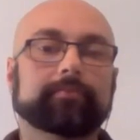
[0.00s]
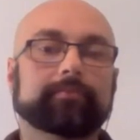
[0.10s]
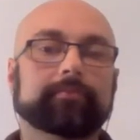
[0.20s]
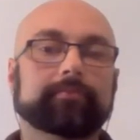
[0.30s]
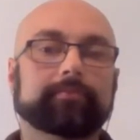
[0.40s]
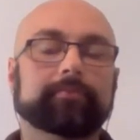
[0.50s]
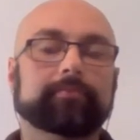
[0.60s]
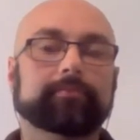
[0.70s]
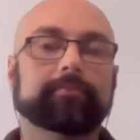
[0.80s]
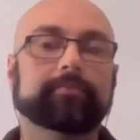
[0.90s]

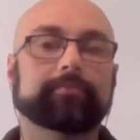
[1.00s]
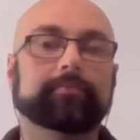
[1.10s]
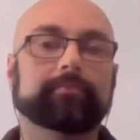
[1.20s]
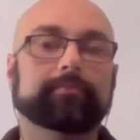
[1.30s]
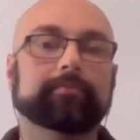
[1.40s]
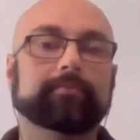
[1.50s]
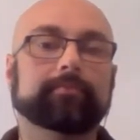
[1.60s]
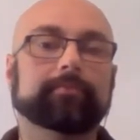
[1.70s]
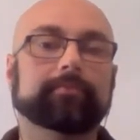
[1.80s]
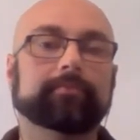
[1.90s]

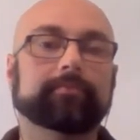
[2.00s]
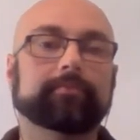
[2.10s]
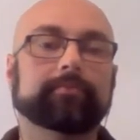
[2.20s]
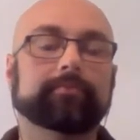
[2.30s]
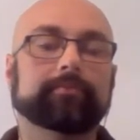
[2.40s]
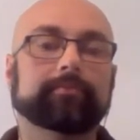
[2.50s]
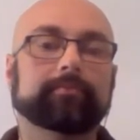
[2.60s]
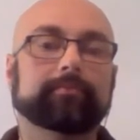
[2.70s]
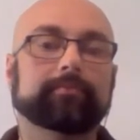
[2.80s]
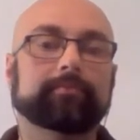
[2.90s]

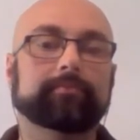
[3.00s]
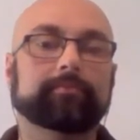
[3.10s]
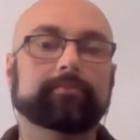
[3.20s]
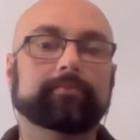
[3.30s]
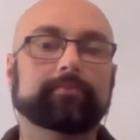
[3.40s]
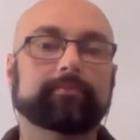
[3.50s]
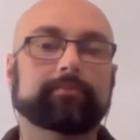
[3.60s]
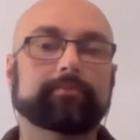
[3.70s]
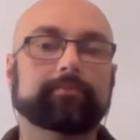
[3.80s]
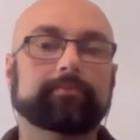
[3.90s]

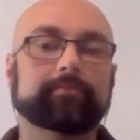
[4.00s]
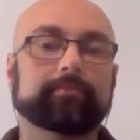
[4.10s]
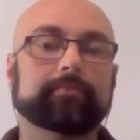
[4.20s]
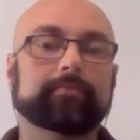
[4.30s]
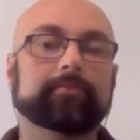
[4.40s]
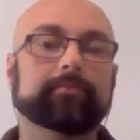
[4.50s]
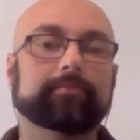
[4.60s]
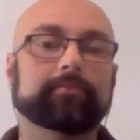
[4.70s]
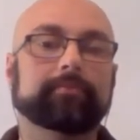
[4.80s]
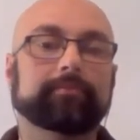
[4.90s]

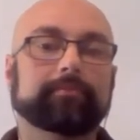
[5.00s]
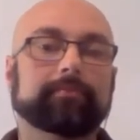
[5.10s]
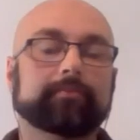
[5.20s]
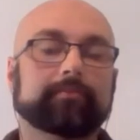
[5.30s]
[no speech]